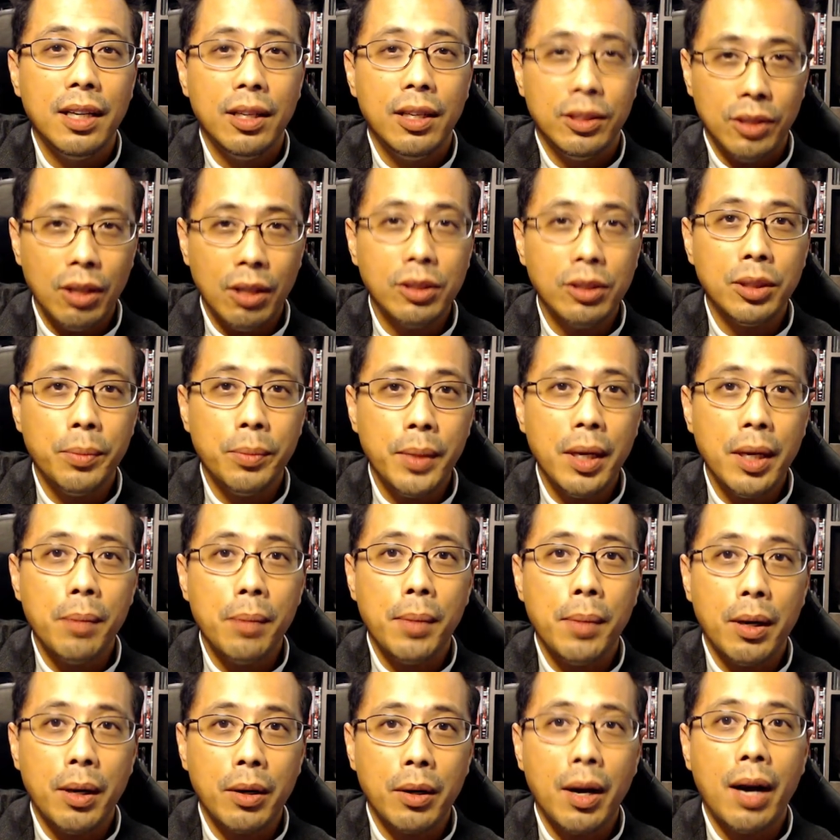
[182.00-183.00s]
Talk to me
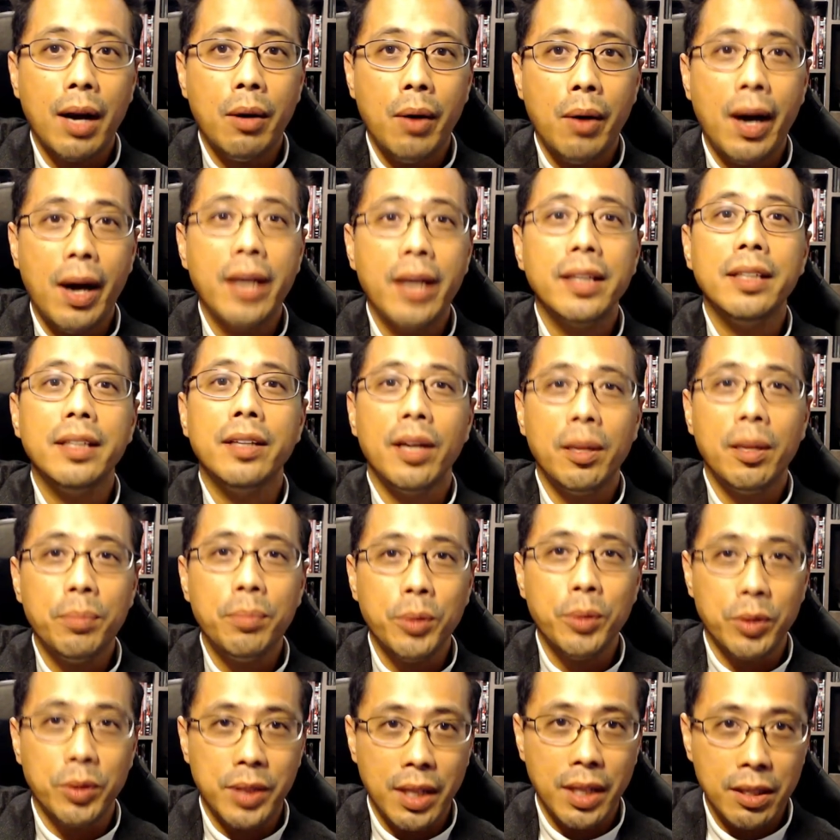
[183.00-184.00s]
about how I can help
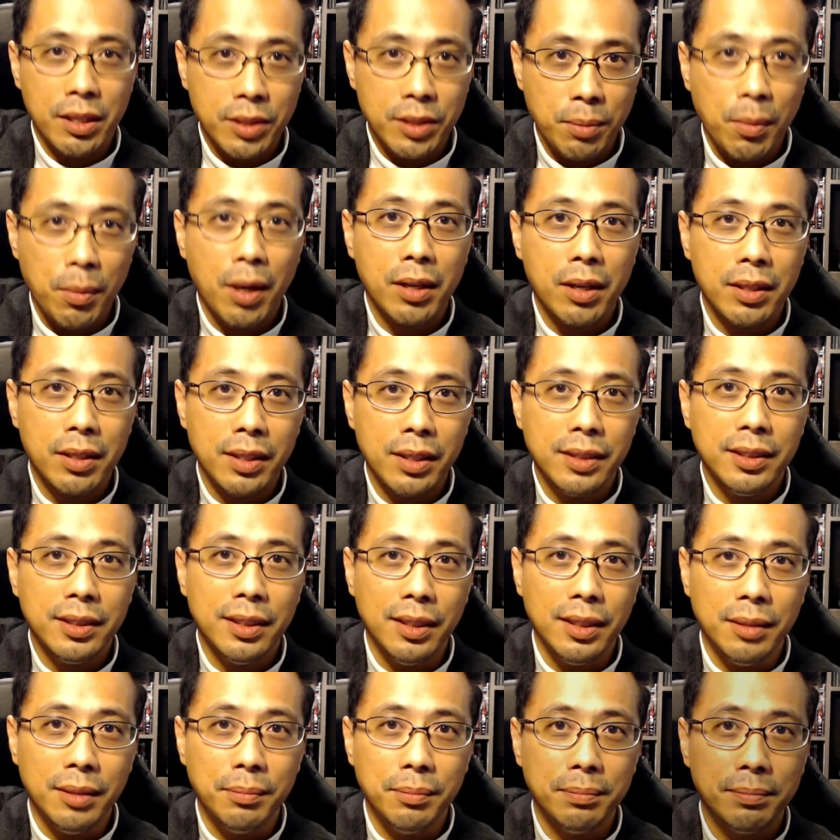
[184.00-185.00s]
your sales and marketing
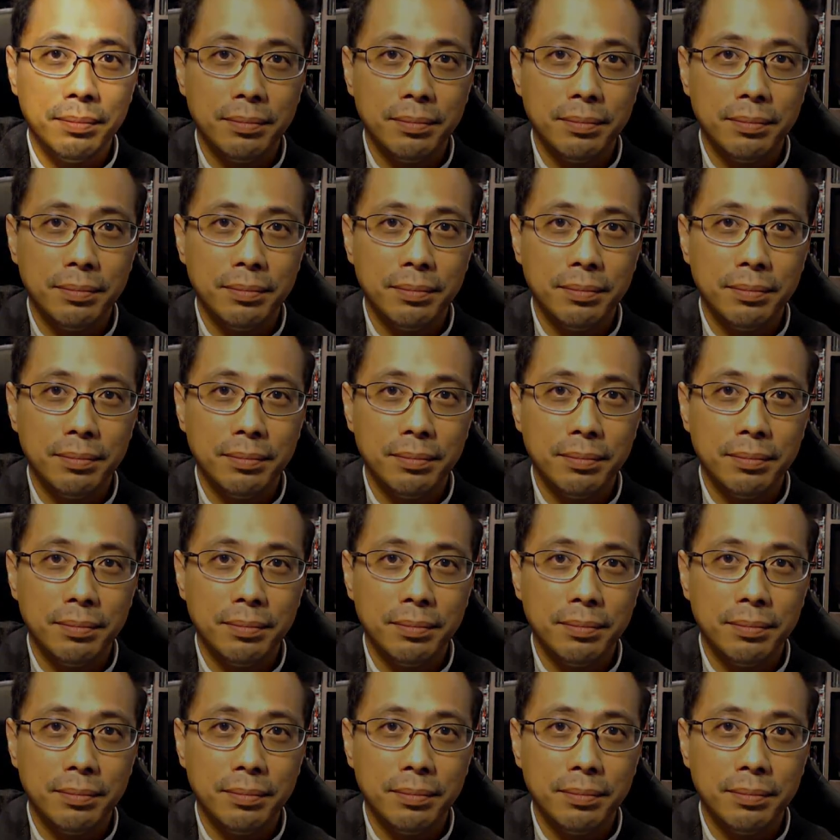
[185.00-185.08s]
team.